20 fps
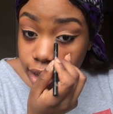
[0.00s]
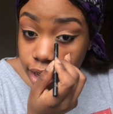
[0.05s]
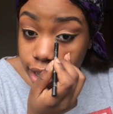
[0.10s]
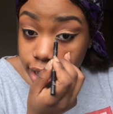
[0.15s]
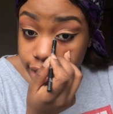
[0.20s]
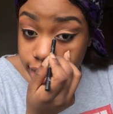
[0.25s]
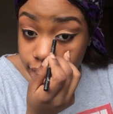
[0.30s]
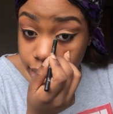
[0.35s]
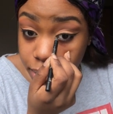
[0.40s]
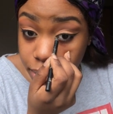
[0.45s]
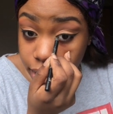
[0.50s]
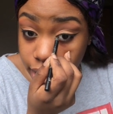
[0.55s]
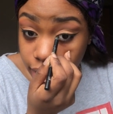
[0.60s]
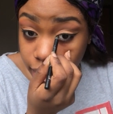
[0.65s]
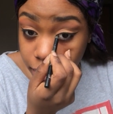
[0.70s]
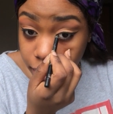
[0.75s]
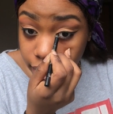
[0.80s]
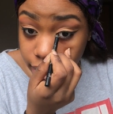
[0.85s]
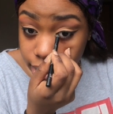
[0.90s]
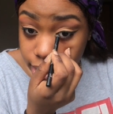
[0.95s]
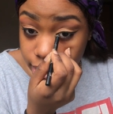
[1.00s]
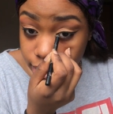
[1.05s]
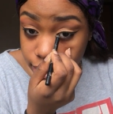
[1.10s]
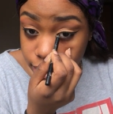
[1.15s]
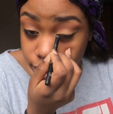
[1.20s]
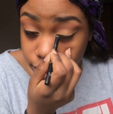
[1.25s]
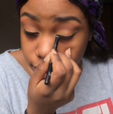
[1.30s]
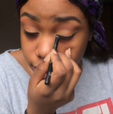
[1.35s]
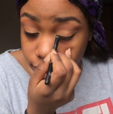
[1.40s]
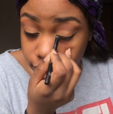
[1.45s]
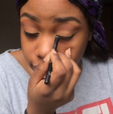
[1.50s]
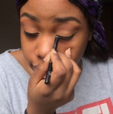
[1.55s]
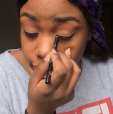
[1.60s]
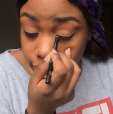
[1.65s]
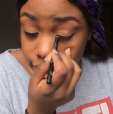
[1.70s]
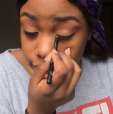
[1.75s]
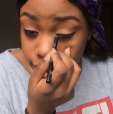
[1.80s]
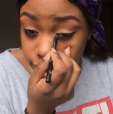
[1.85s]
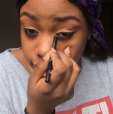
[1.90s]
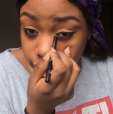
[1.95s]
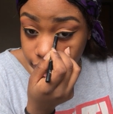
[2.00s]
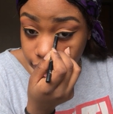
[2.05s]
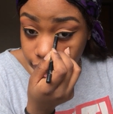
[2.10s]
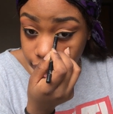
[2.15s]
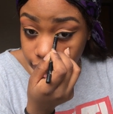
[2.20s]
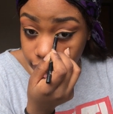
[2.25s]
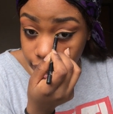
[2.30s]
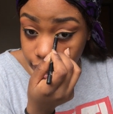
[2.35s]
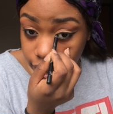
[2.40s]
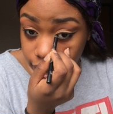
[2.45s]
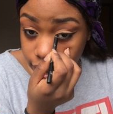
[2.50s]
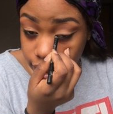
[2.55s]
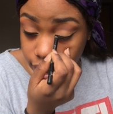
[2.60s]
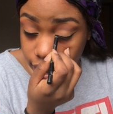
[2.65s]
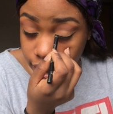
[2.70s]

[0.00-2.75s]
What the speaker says: literally put the pencil right in your eye